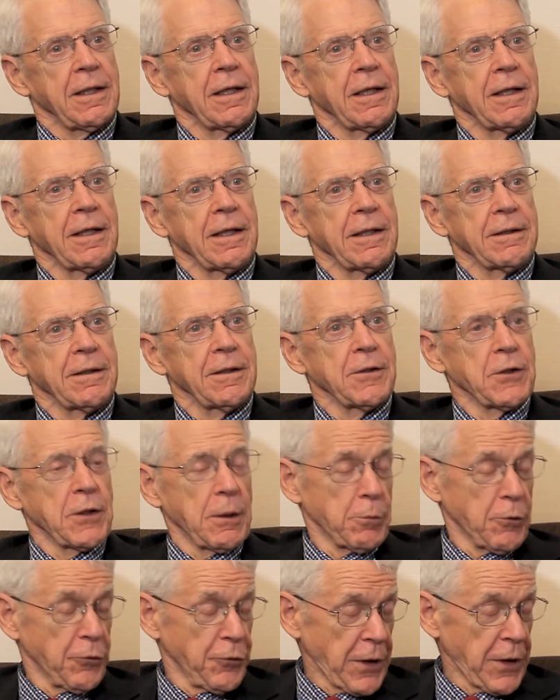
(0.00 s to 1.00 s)
And
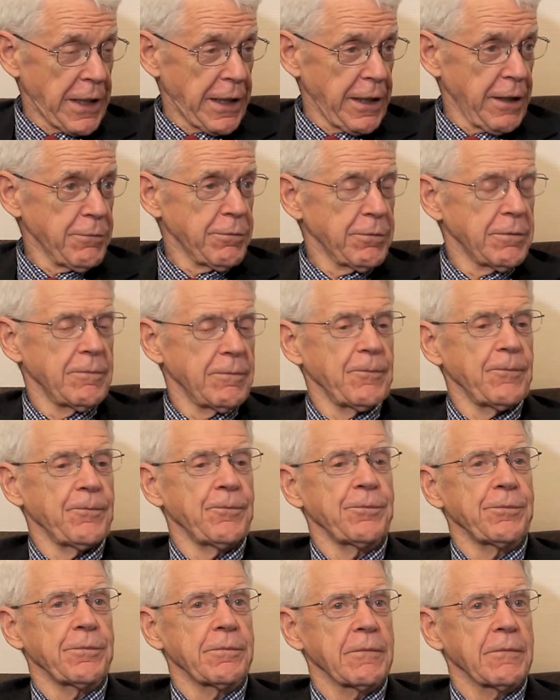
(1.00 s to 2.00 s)
number five,
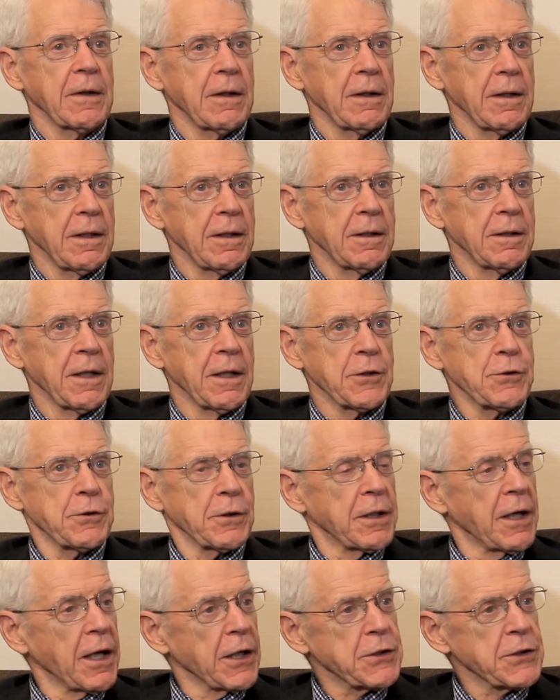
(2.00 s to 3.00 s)

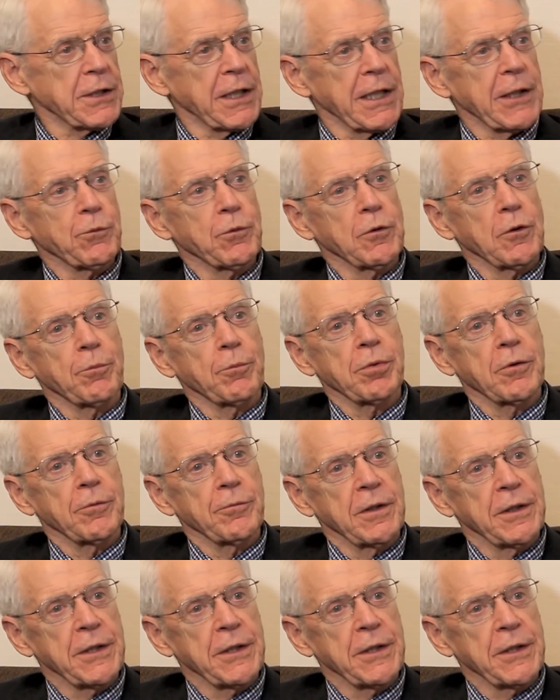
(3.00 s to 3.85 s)
nitric oxide will